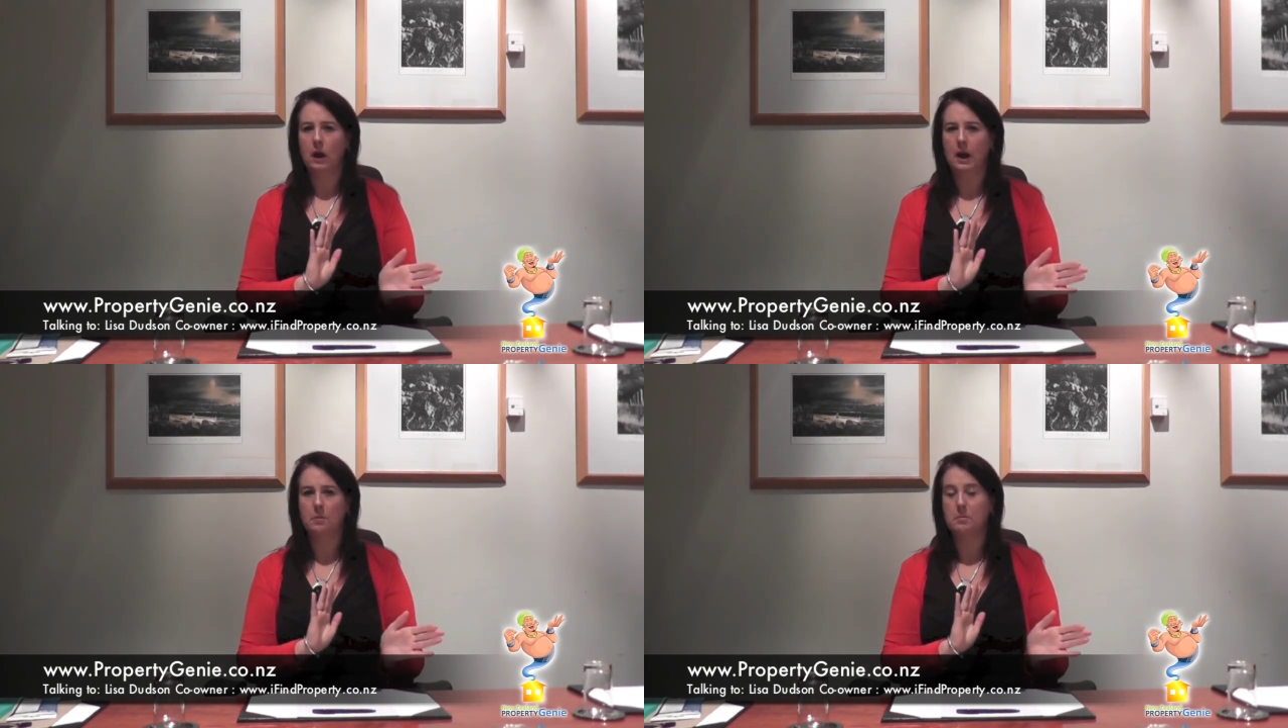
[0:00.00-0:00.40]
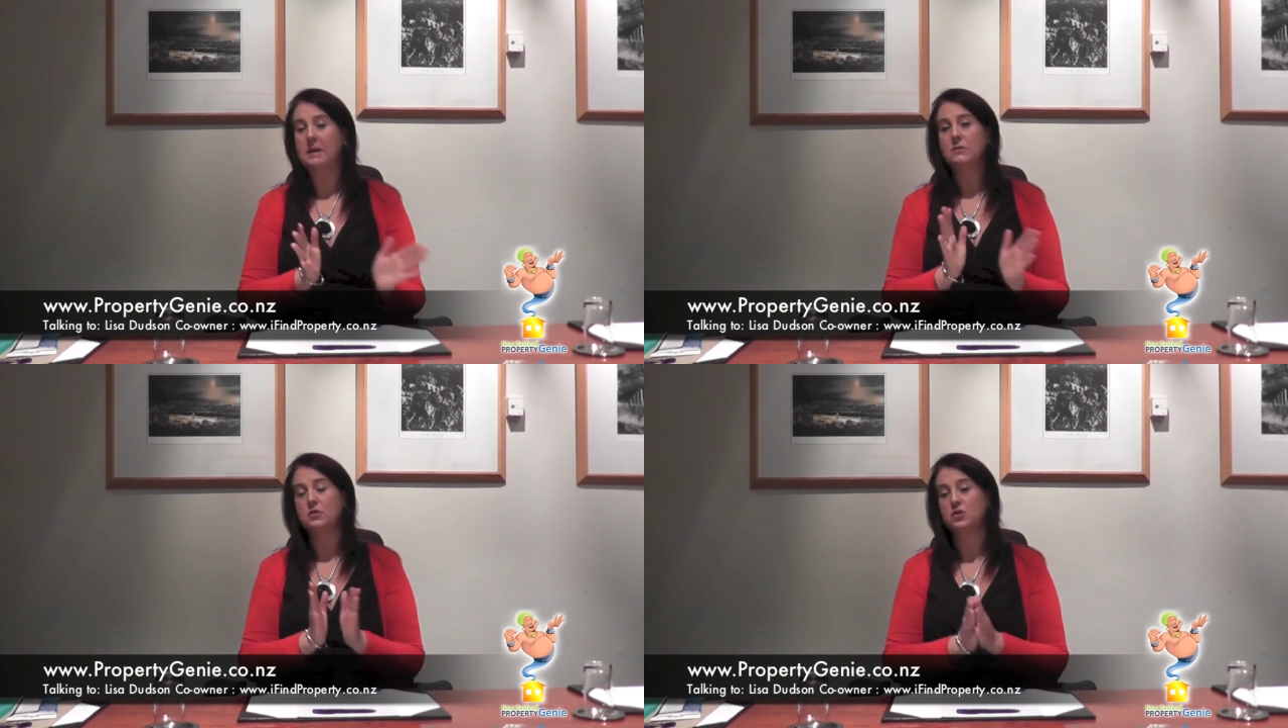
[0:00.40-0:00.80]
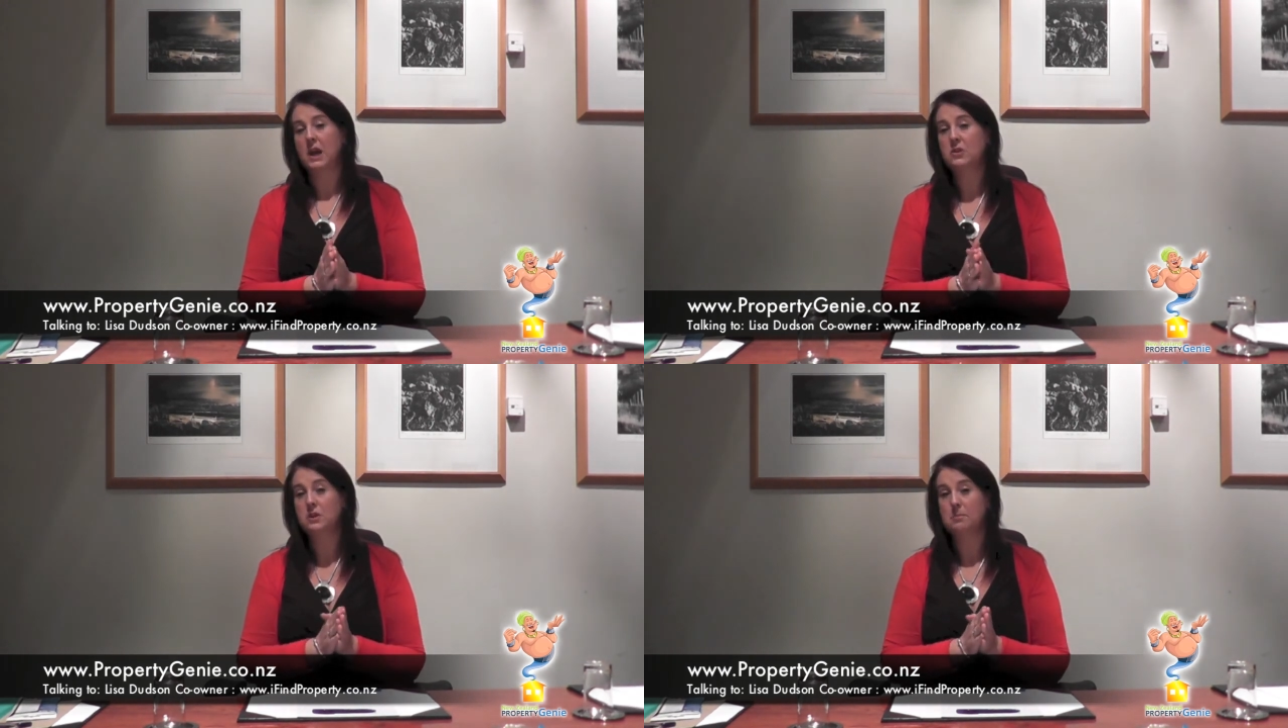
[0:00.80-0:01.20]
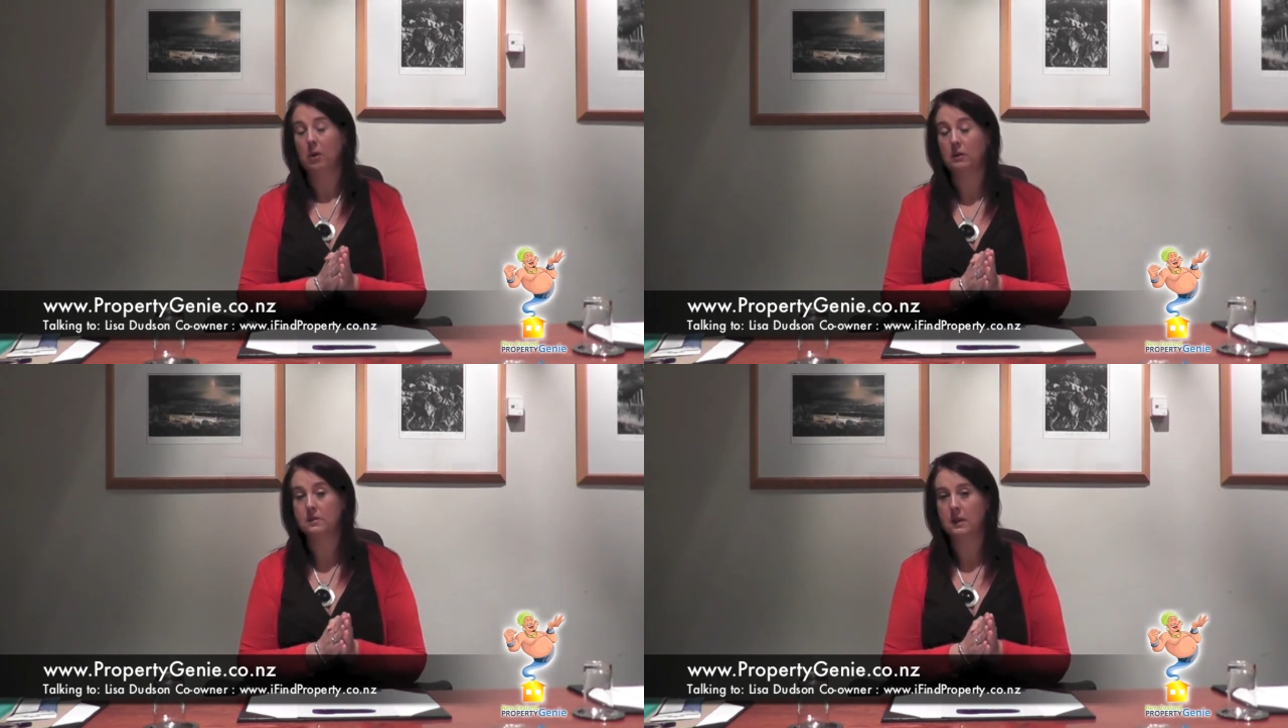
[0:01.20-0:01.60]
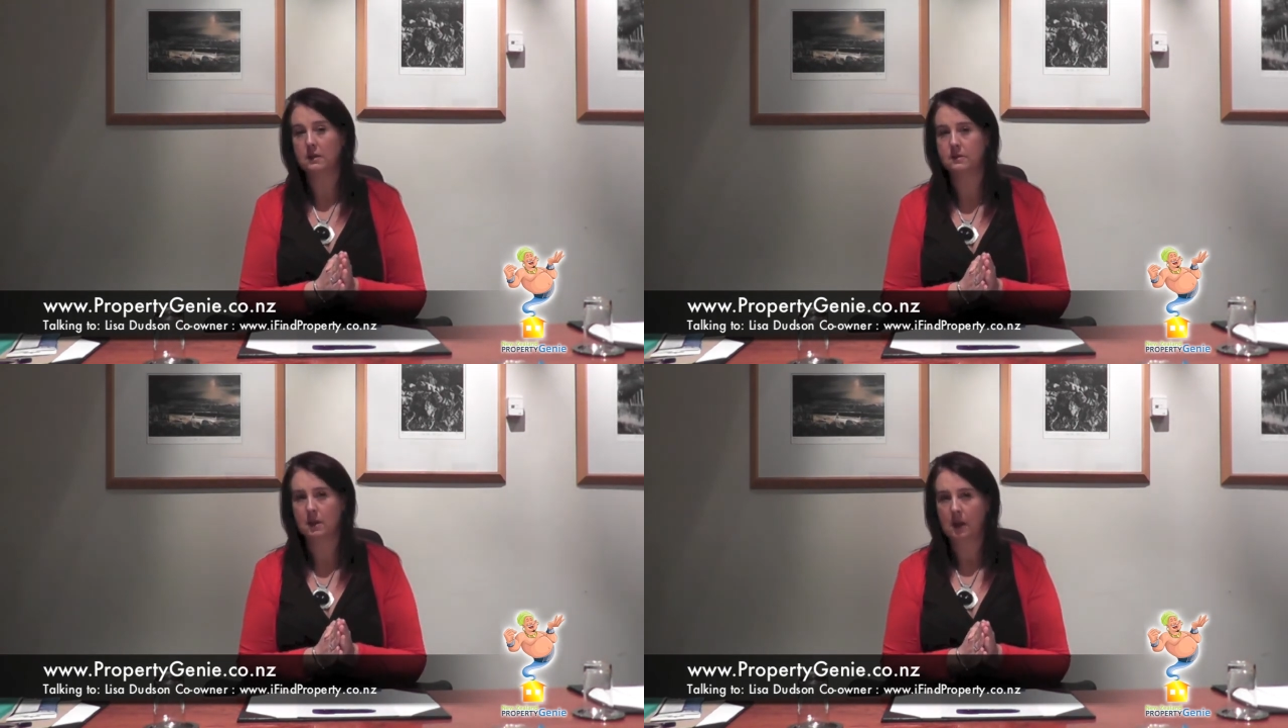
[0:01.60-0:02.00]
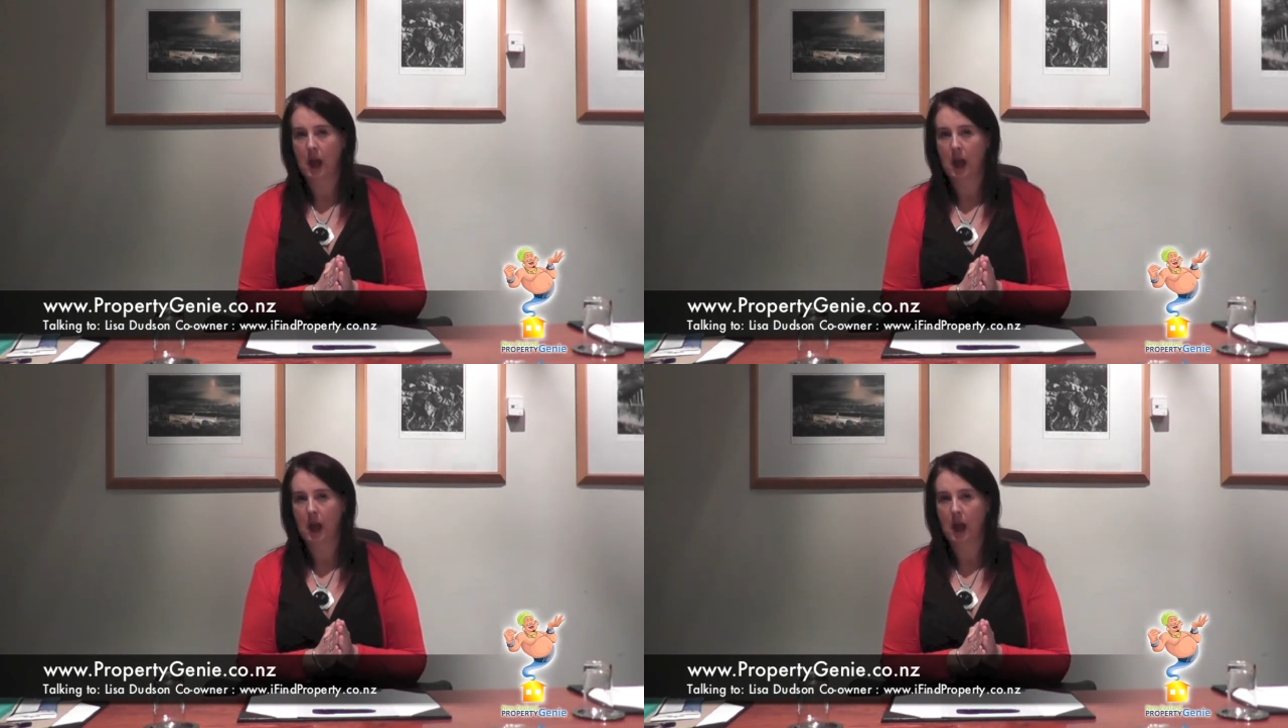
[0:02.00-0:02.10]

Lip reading: the banks just changed their policies